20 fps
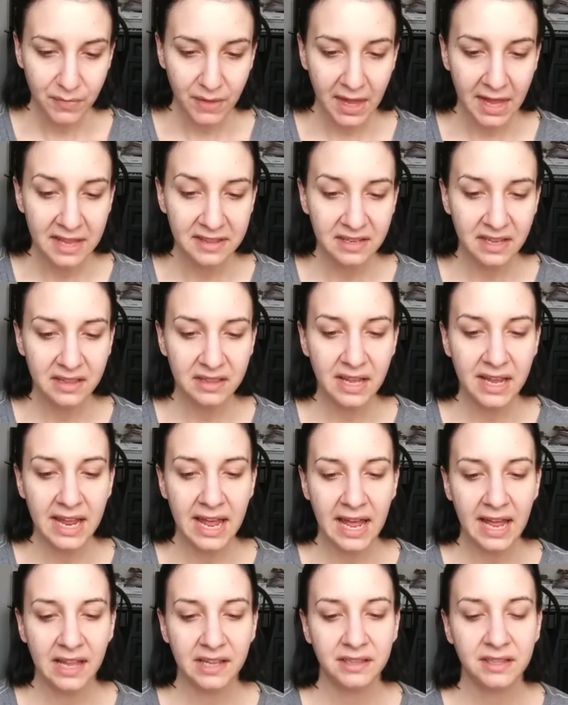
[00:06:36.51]
And then they
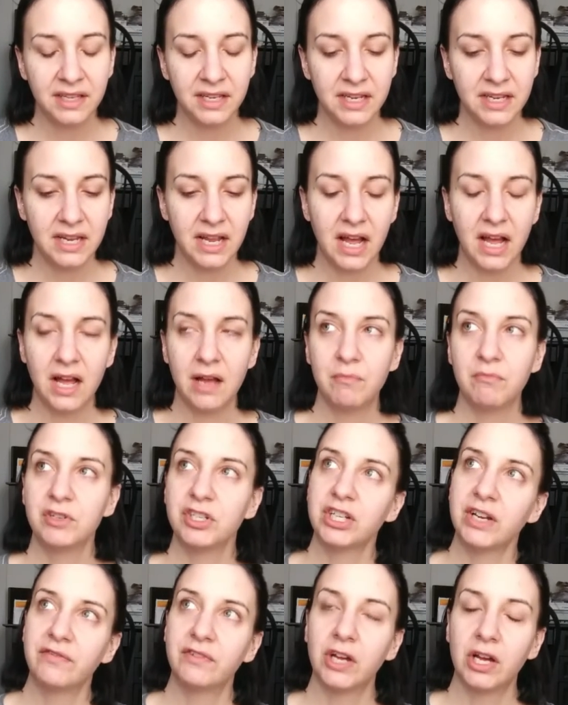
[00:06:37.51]
had the,
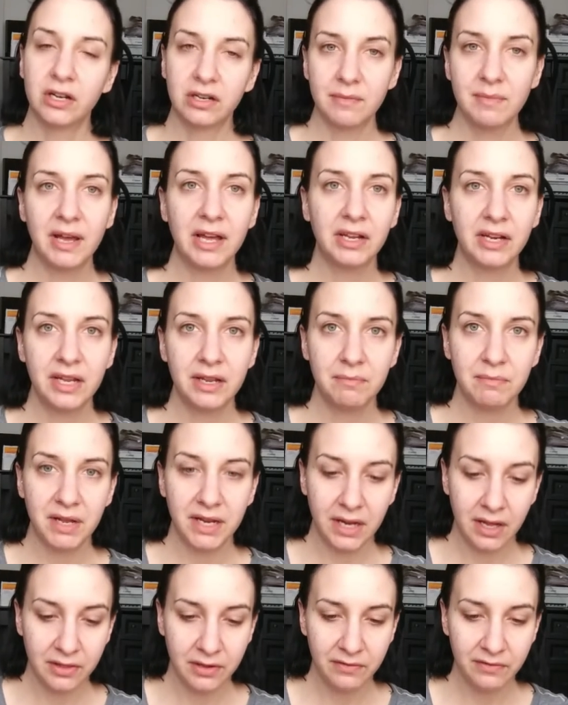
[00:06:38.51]
which I've talked about in
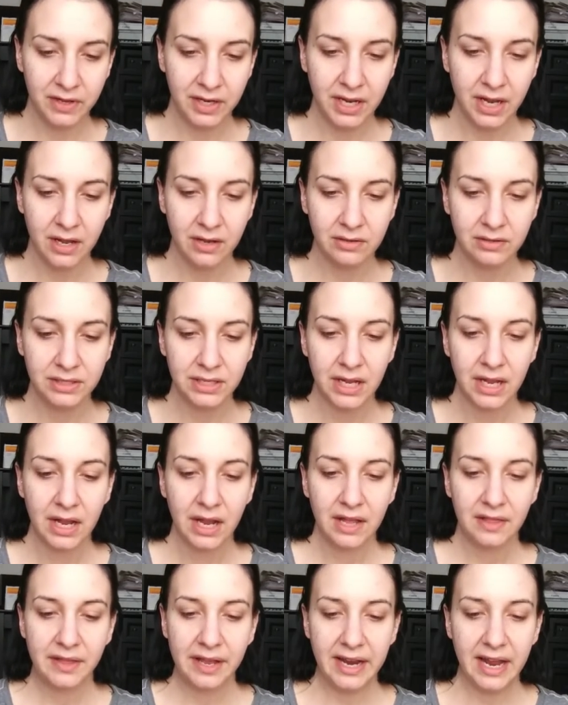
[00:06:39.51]
my other videos,
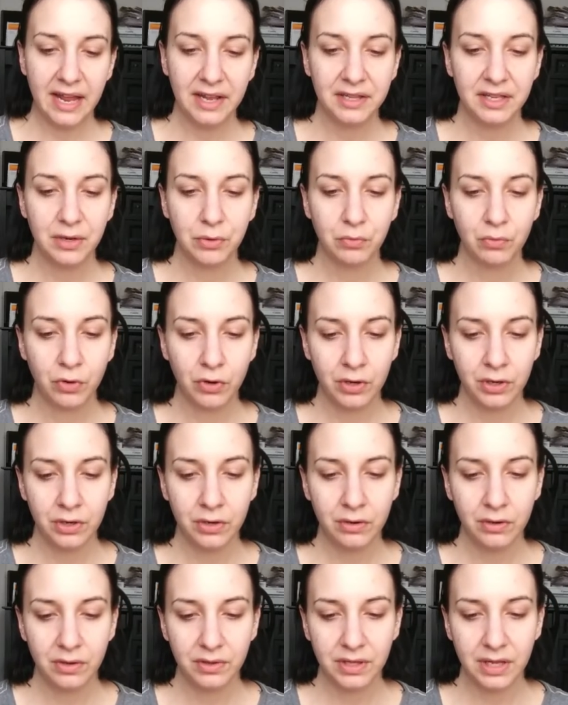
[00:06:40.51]
they had the
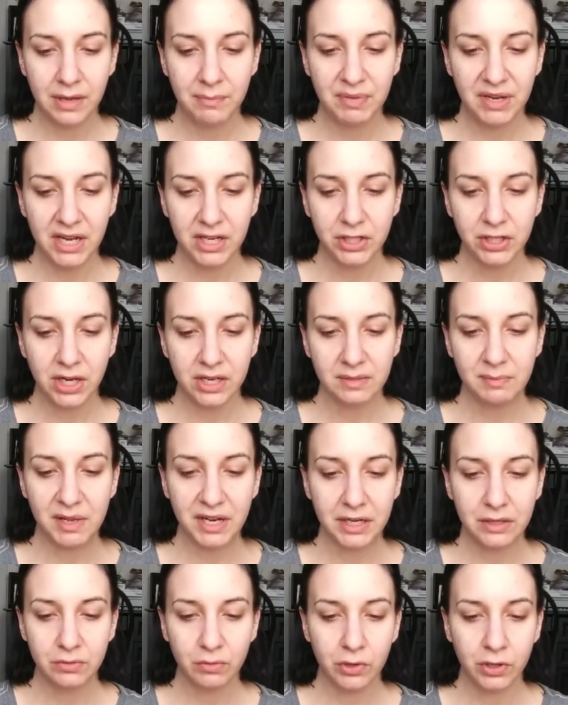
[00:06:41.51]
BH
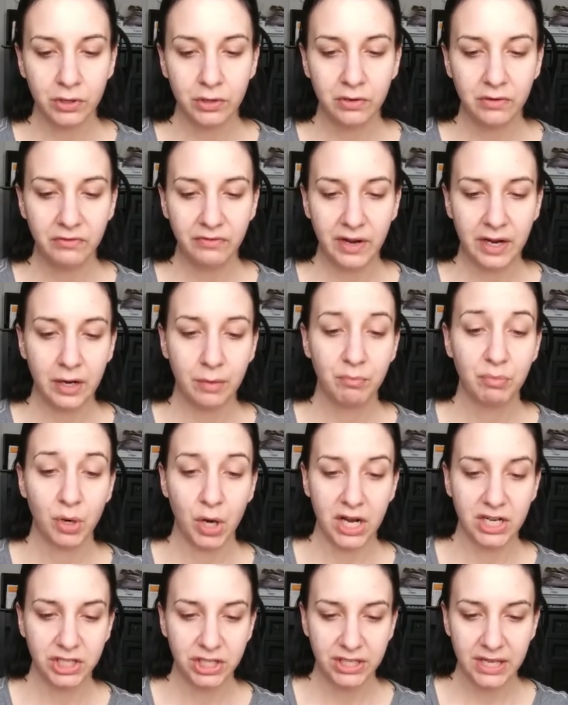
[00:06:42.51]
Cosmetics Royal Fair
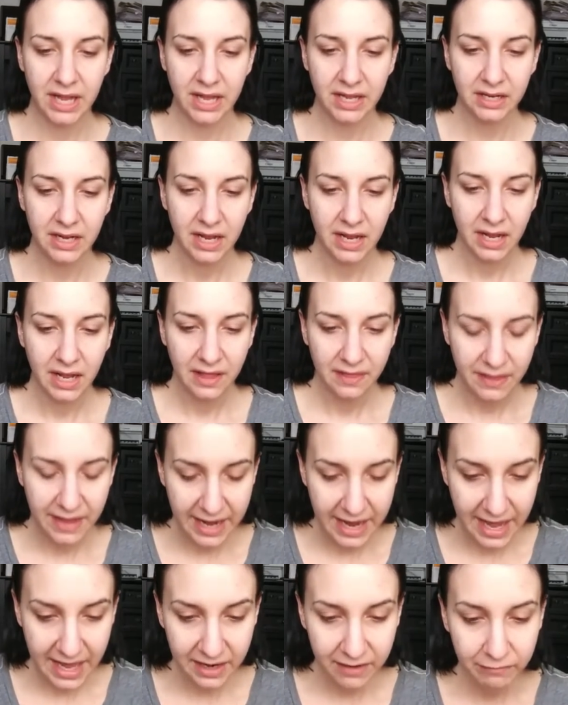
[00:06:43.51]
brush set. They
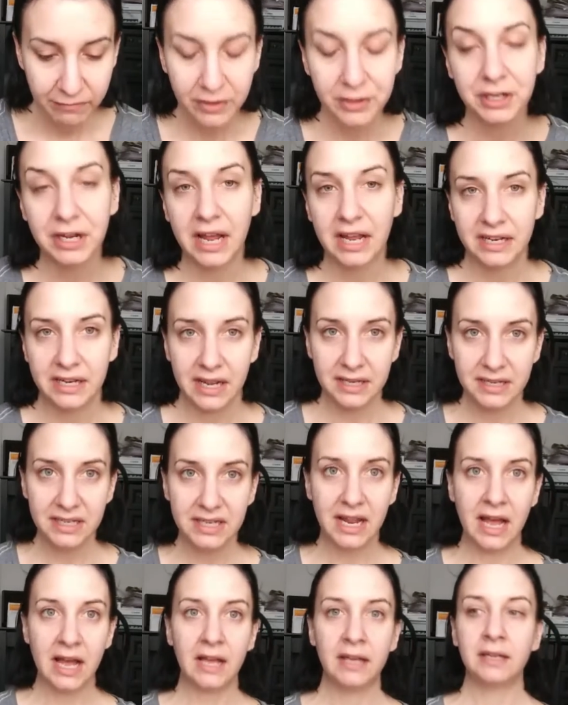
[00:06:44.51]
had it for
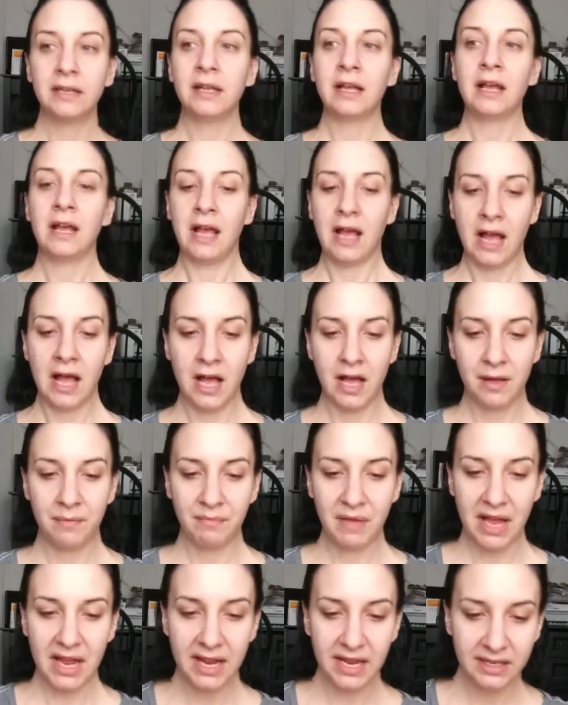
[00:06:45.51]
$9.99.
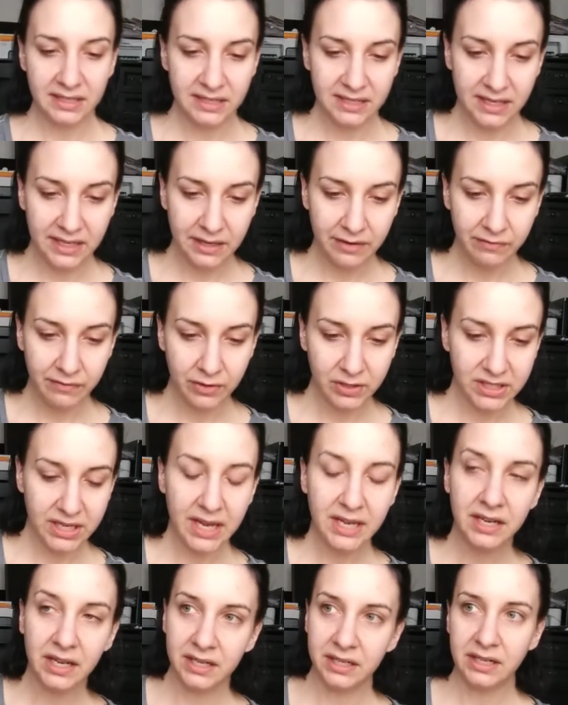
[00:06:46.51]
I had seen it for
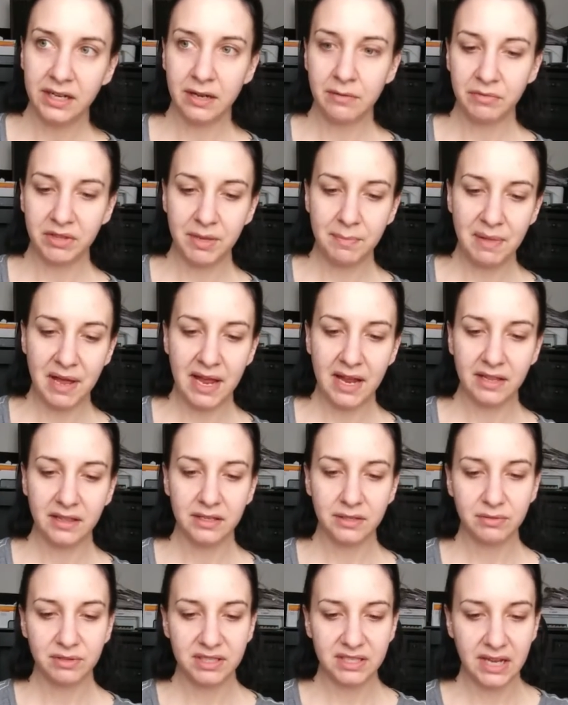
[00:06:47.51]
$10.99 with the bag.
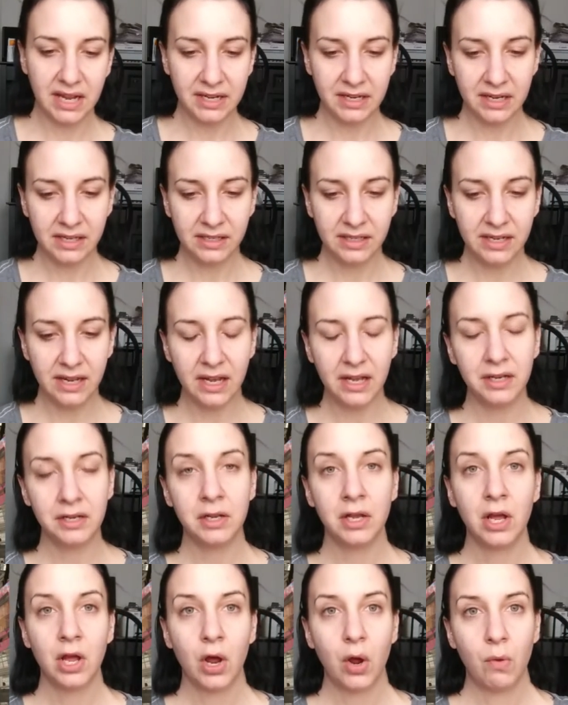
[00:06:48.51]
This was $9.99
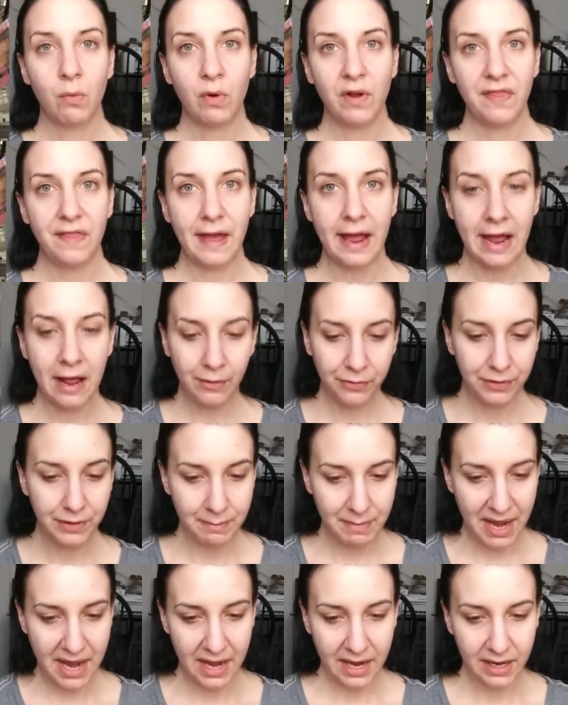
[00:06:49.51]
without the
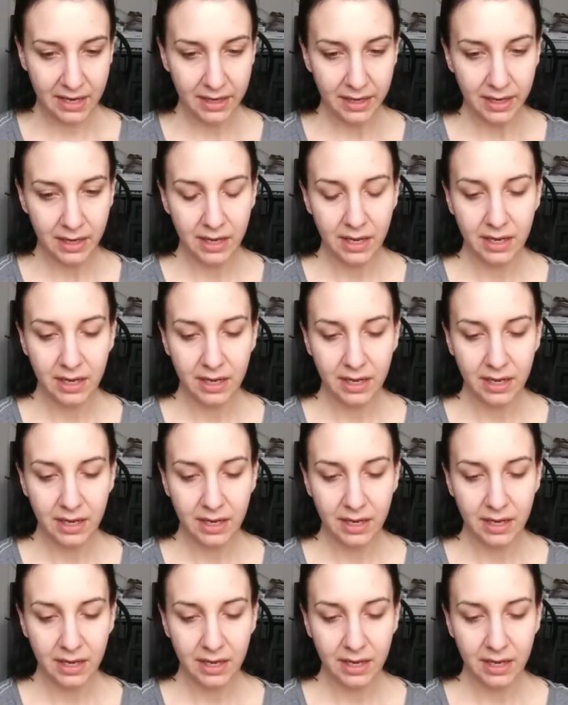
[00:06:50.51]
bag.